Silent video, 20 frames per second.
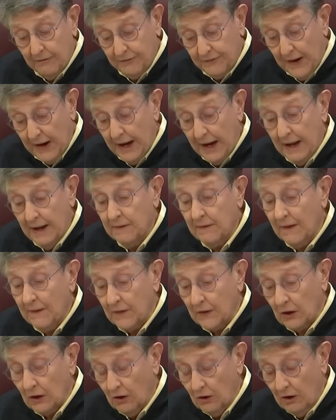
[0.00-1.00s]
I find that
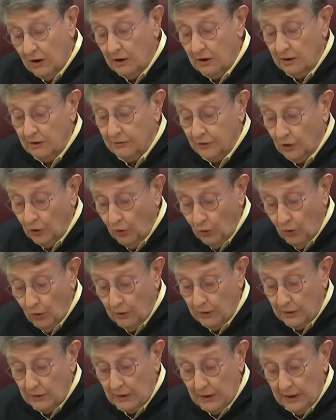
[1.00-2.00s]
the clerk of
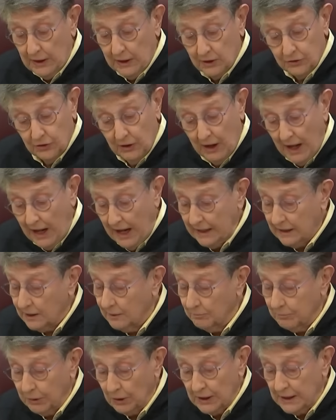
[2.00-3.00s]
court is not
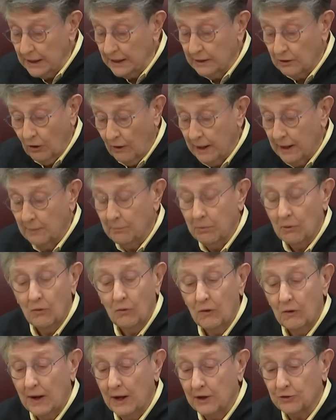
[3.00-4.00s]
completely
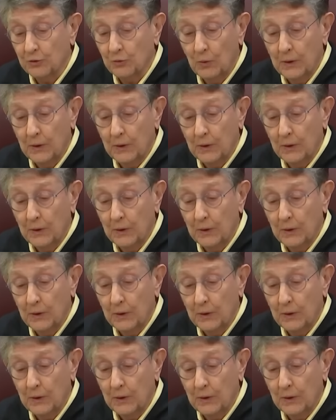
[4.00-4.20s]
credible as a